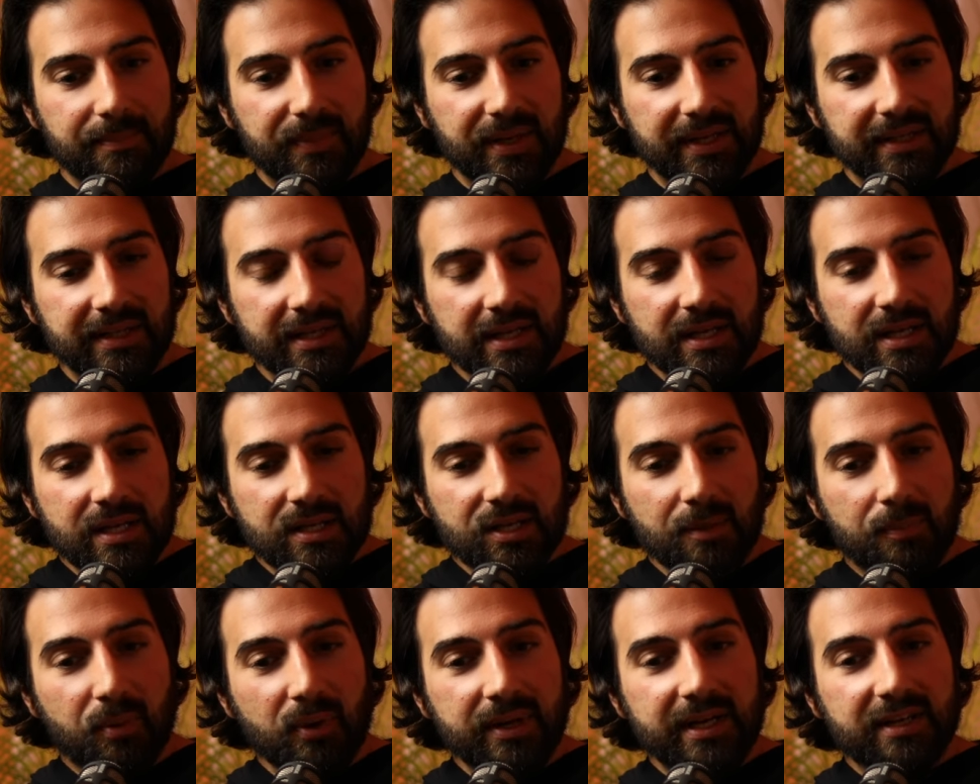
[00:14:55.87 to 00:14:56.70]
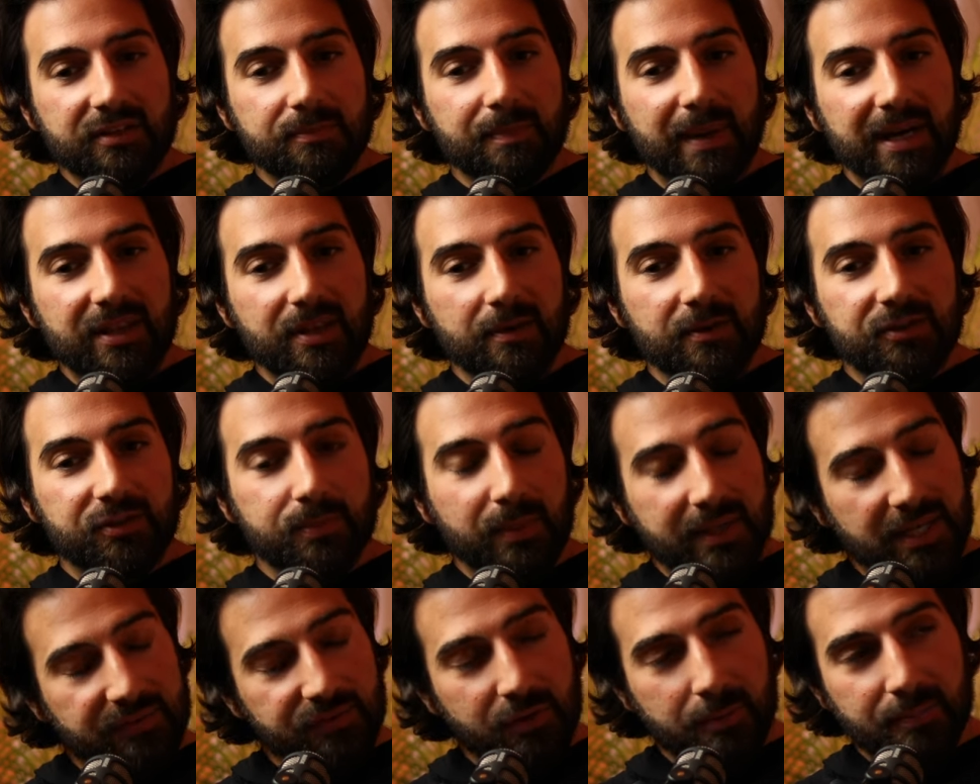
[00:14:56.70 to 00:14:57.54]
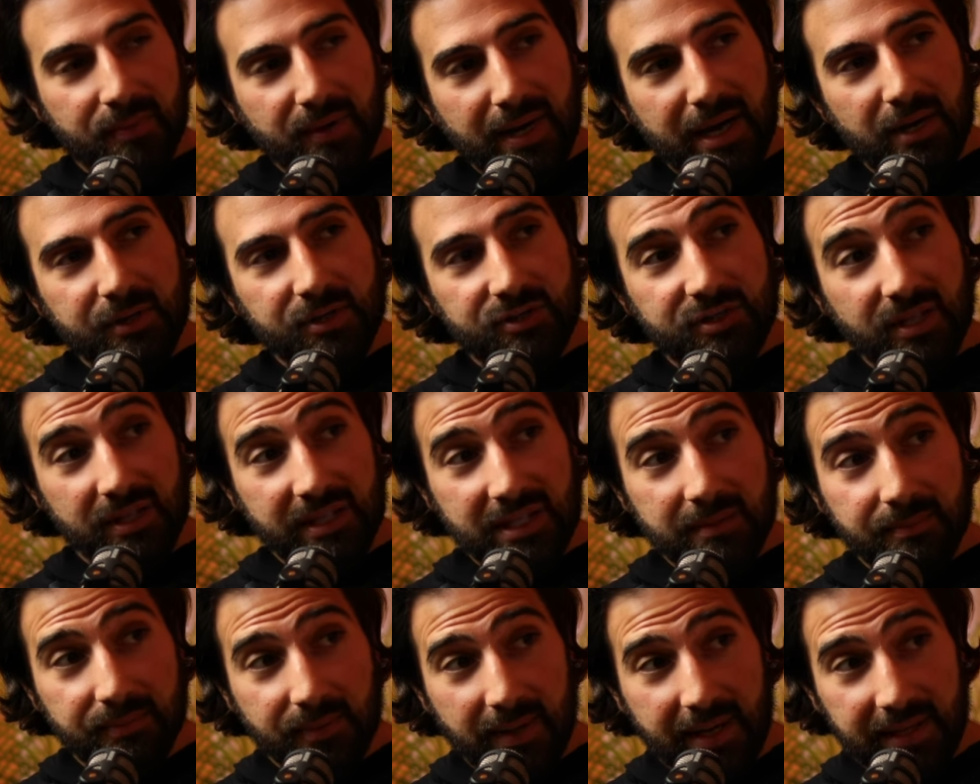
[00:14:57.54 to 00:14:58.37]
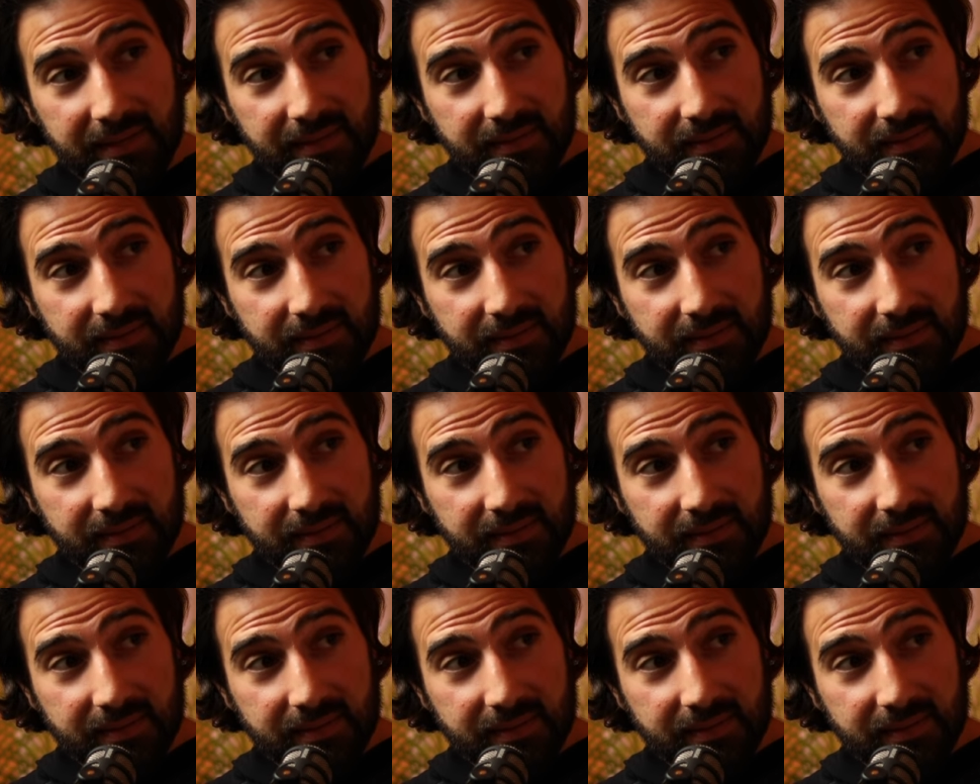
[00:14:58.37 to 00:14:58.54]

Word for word: but the point is, by the sweat of your brow, you shall eat bread.